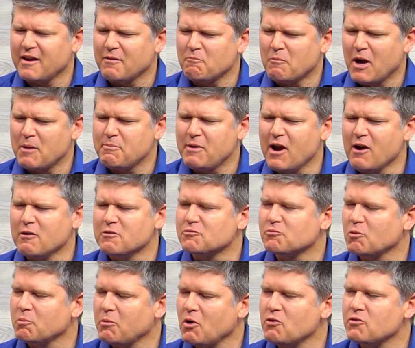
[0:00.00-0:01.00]
My
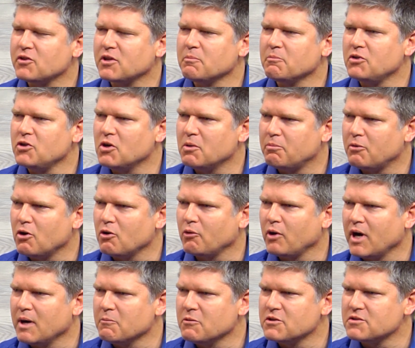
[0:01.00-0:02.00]
parents were both computer
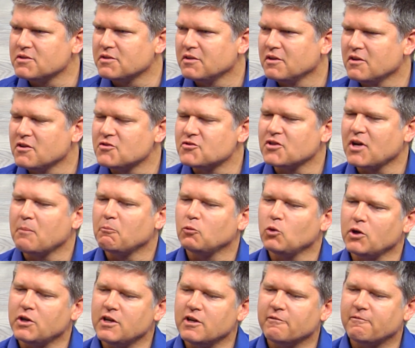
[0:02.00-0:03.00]
programmers, so I'm
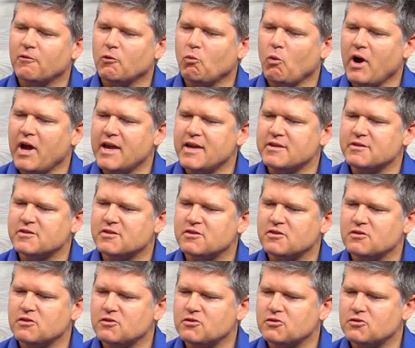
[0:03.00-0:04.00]
looking for
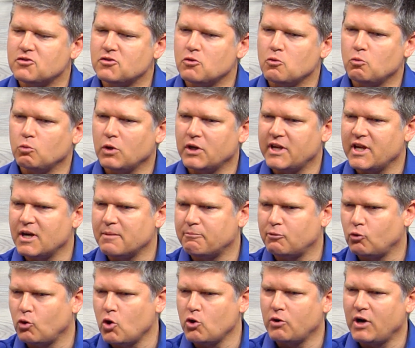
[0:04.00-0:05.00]
ways to look at a
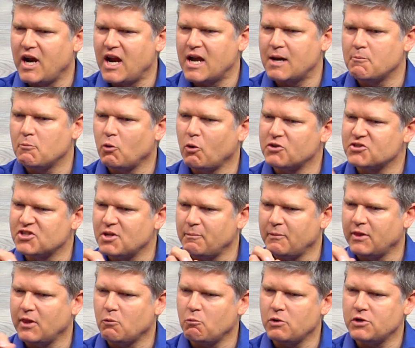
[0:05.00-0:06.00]
program or
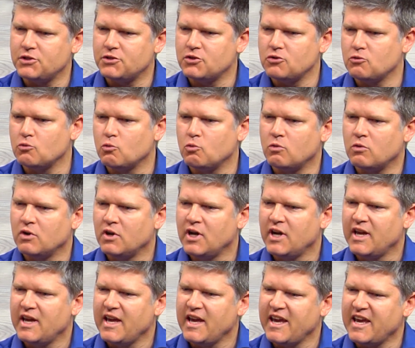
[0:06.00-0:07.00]
something that we do
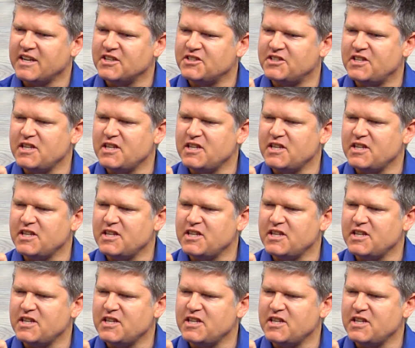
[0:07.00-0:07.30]
and